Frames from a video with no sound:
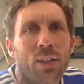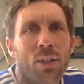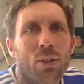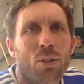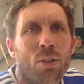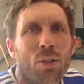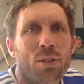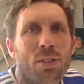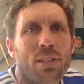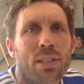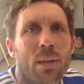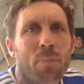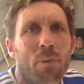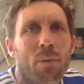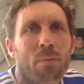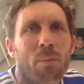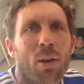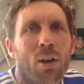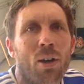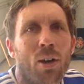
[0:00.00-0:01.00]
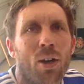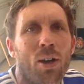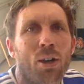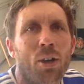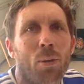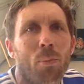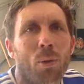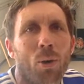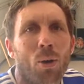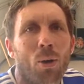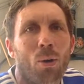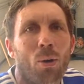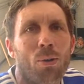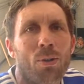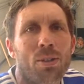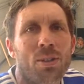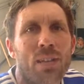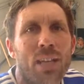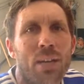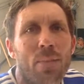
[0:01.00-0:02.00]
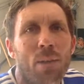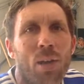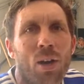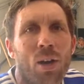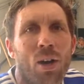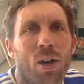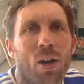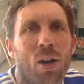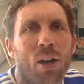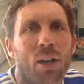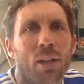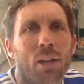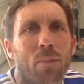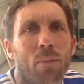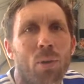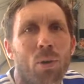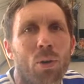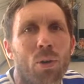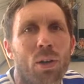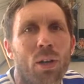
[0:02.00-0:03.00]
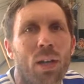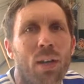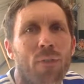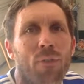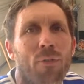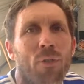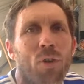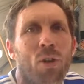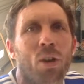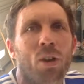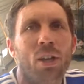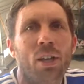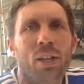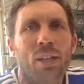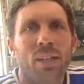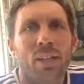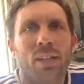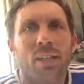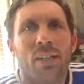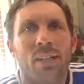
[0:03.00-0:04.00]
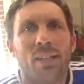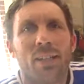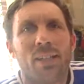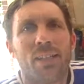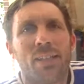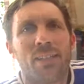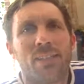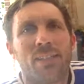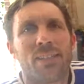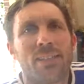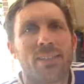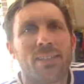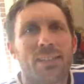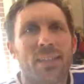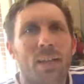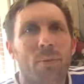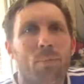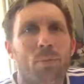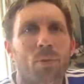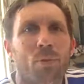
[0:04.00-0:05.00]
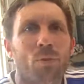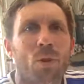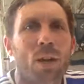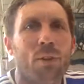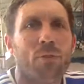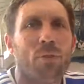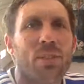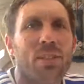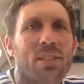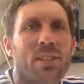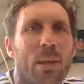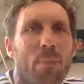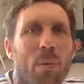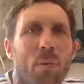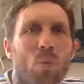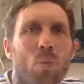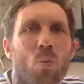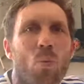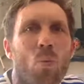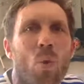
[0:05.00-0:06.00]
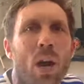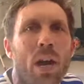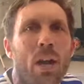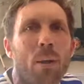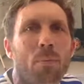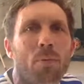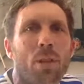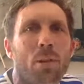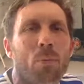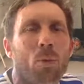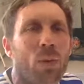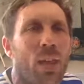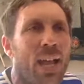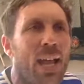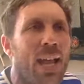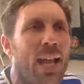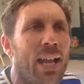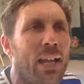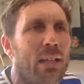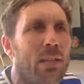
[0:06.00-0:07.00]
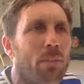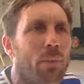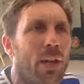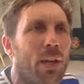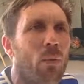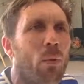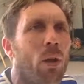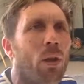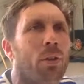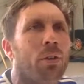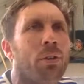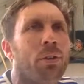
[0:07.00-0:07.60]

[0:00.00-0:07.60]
You're not stepping behind the ball. Stay behind the ball. Your left foot is your right foot stepping way up to the ball. That's a better one.